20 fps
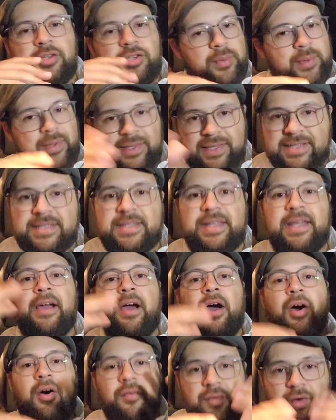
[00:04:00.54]
doing this
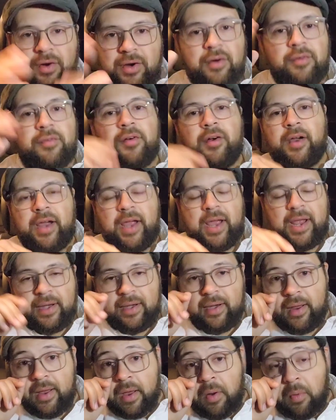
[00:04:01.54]
thing over and over
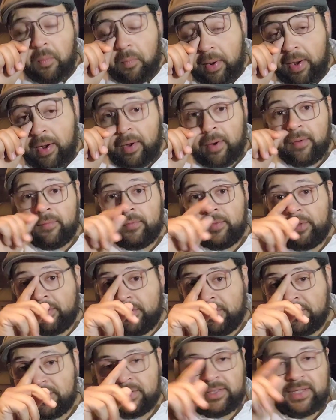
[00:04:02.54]
again, where
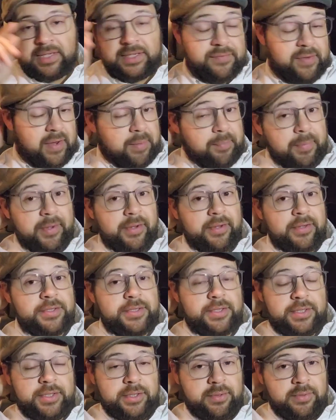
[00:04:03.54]
they're using these fake
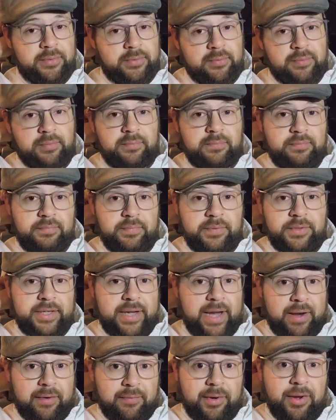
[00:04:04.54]
bills to
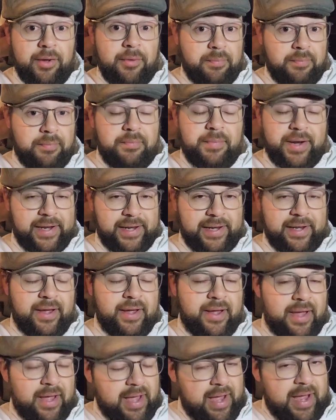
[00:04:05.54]
get real
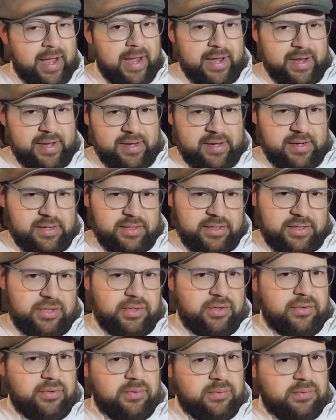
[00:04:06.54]
money, and
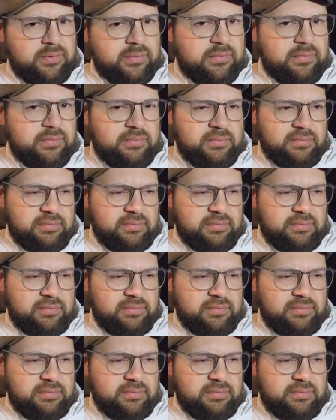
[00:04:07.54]
to